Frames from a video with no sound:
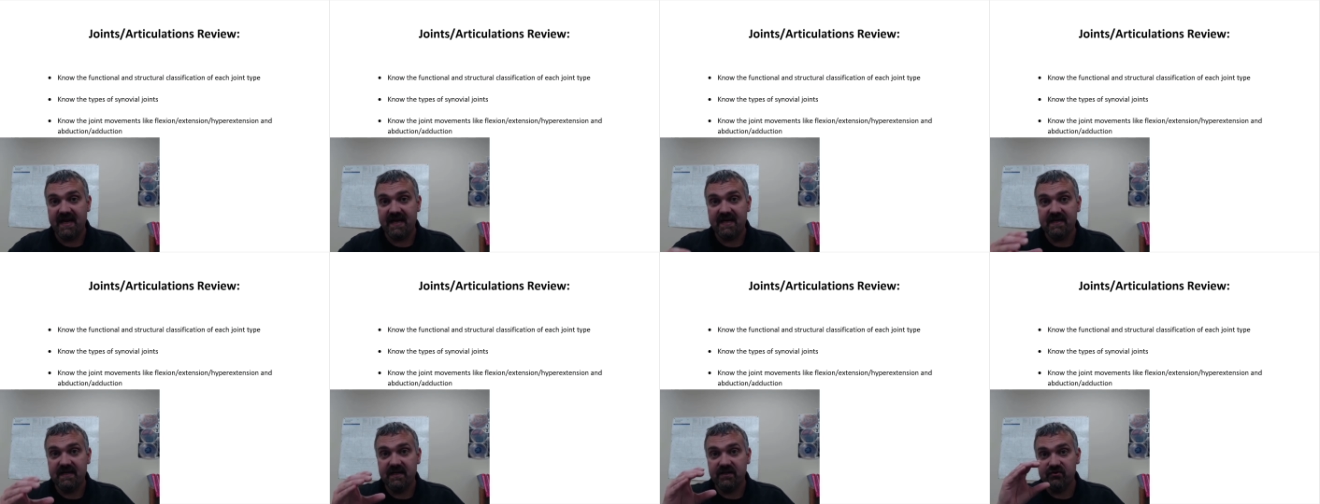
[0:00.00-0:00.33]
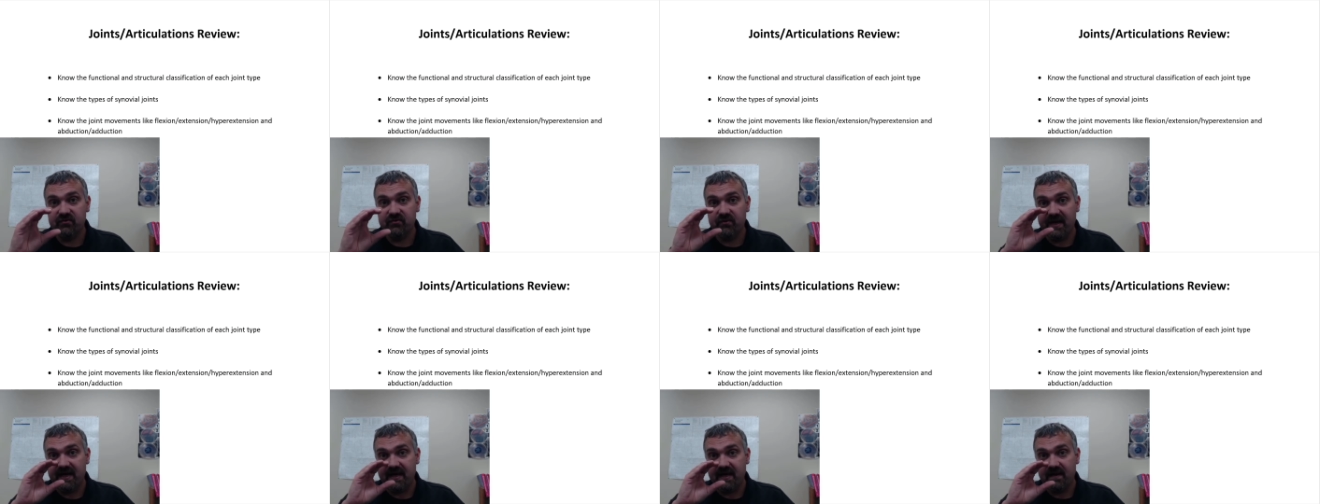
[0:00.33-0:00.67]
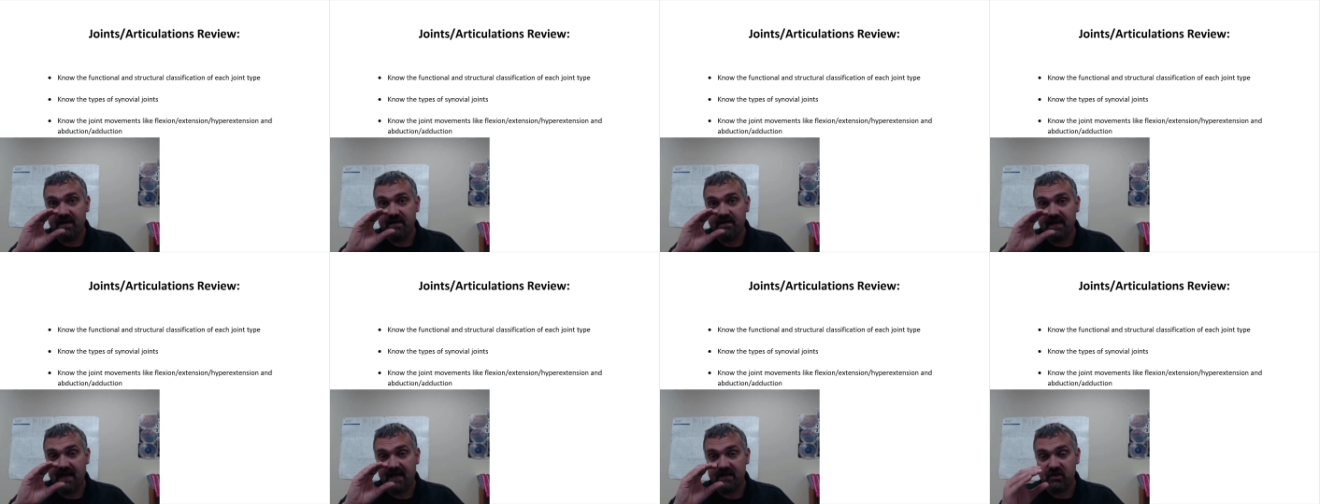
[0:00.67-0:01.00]
When you're taking a
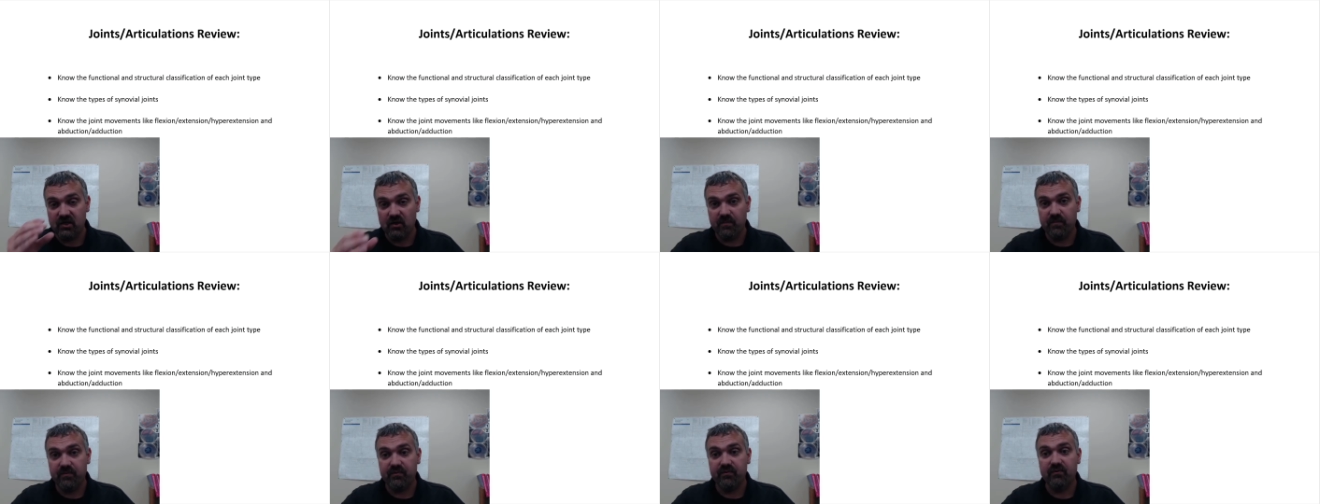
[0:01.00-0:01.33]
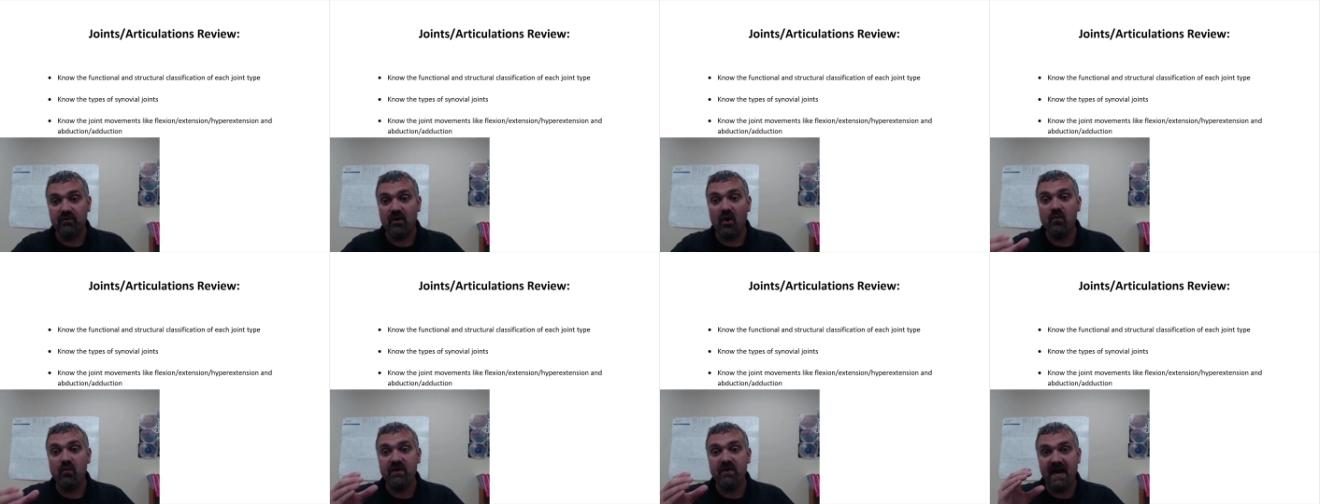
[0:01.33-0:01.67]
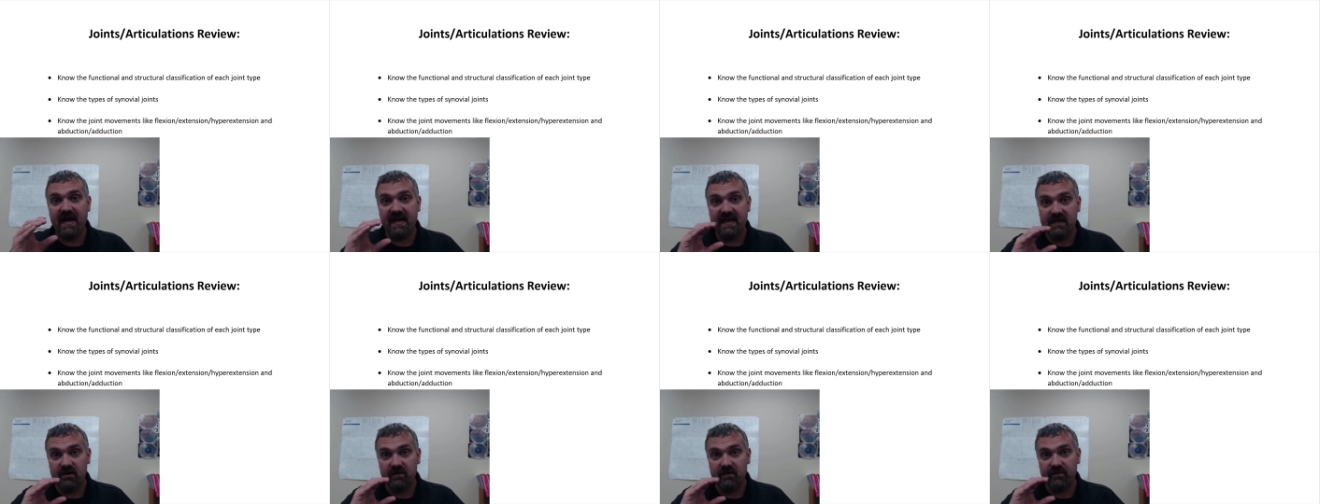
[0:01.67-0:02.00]
drink, that you're
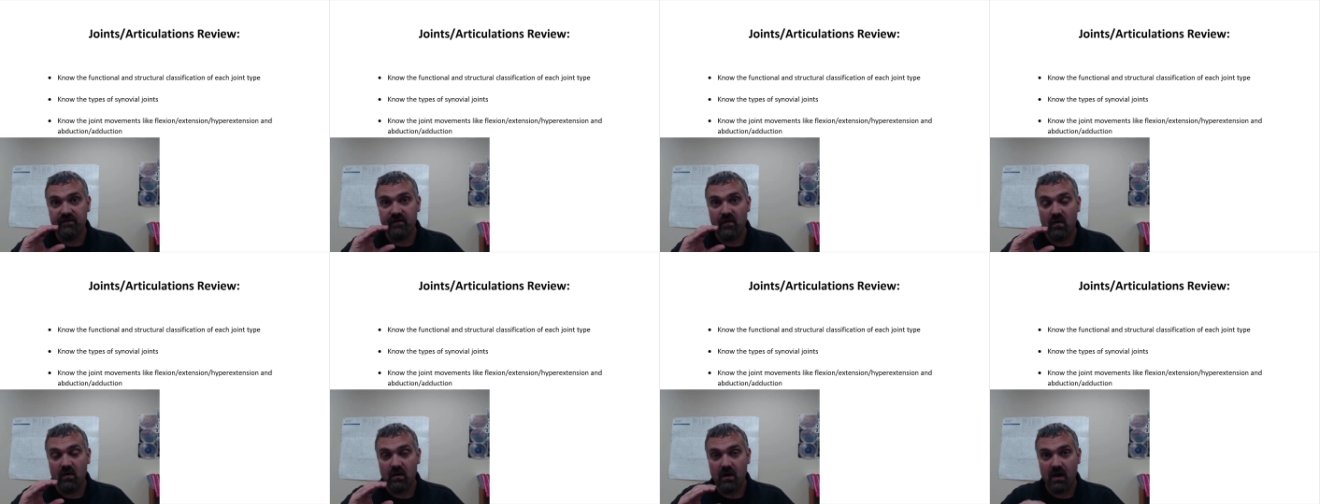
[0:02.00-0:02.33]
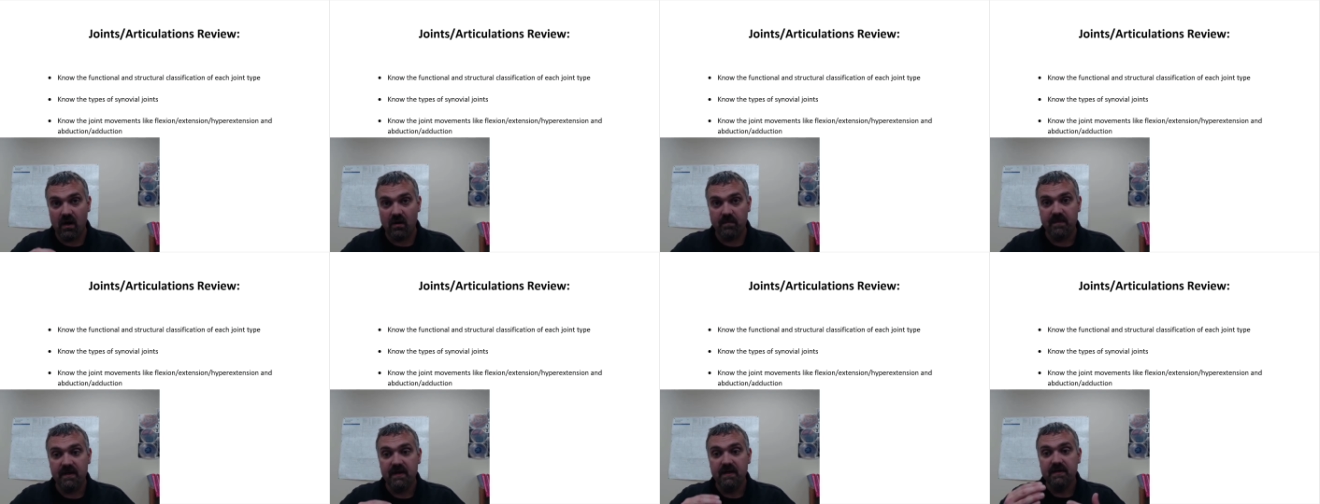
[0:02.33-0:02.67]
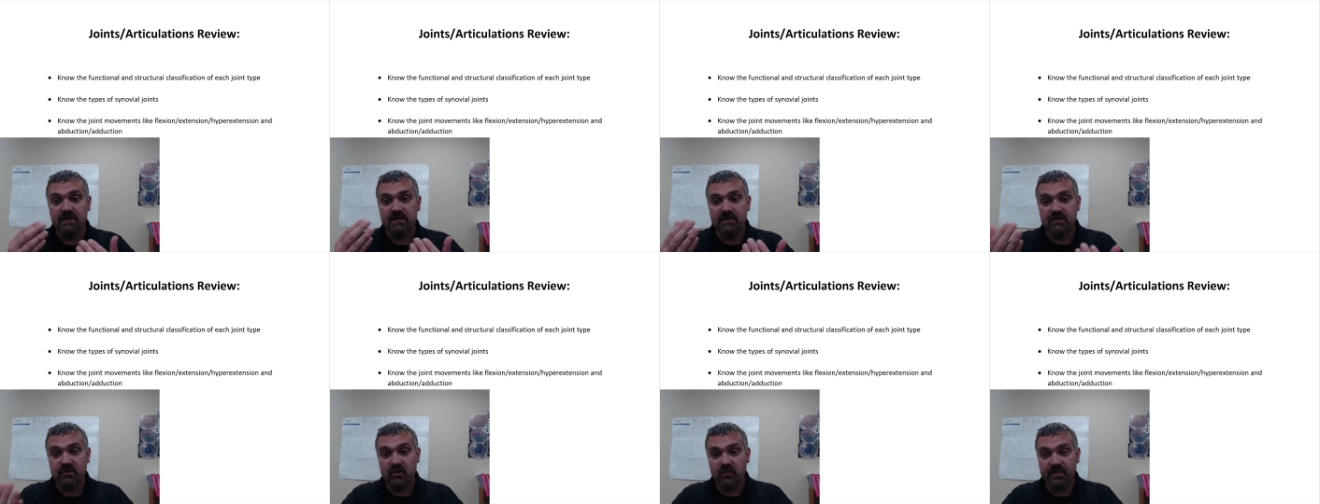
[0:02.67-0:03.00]
pronating your
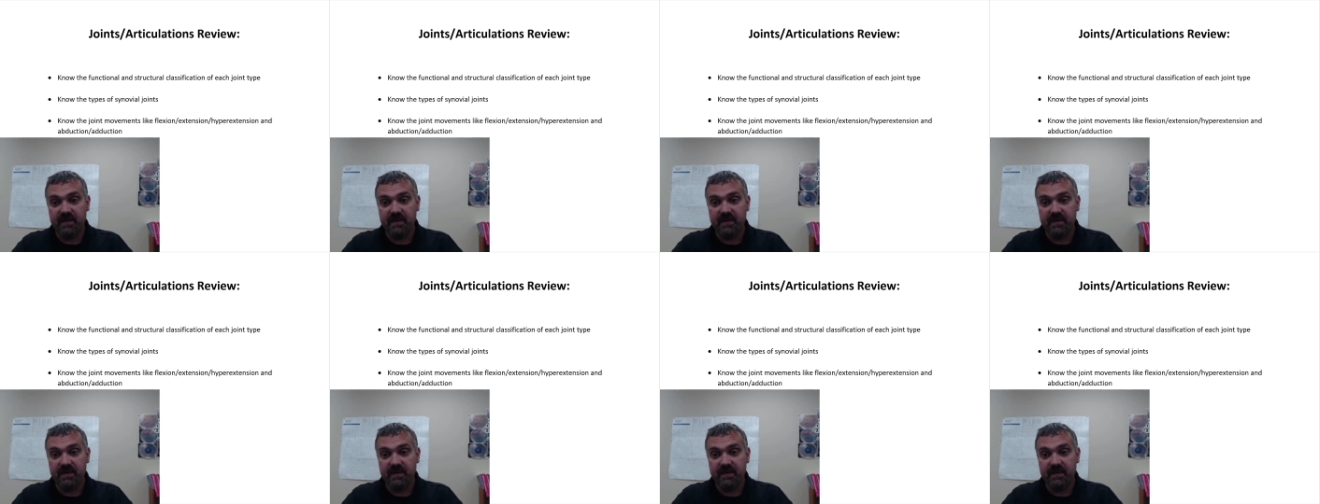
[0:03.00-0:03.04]
forearm.